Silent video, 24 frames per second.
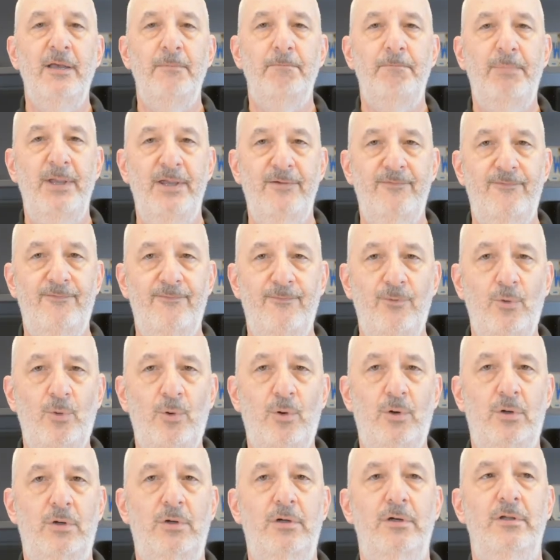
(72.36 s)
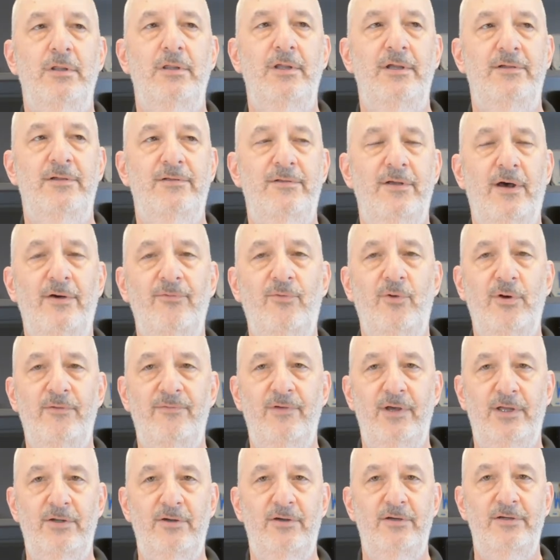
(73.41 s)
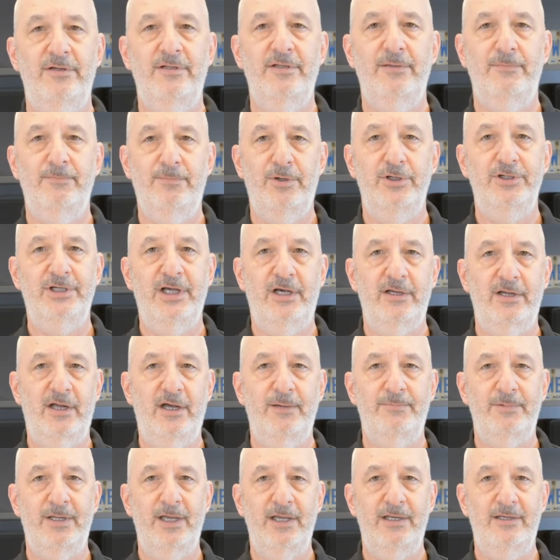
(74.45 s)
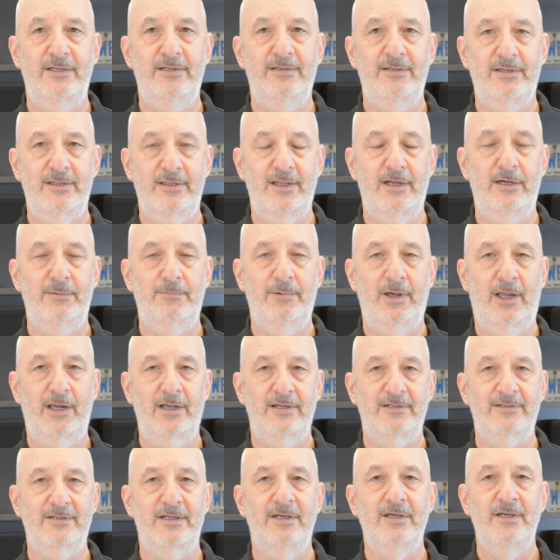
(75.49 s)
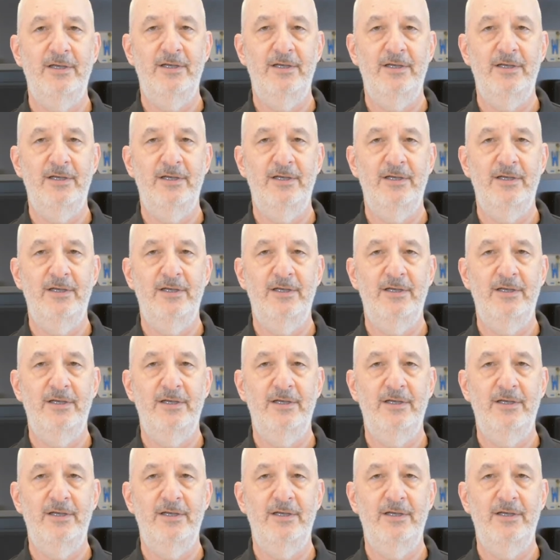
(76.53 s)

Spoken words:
before the software vendors push out updates to their products.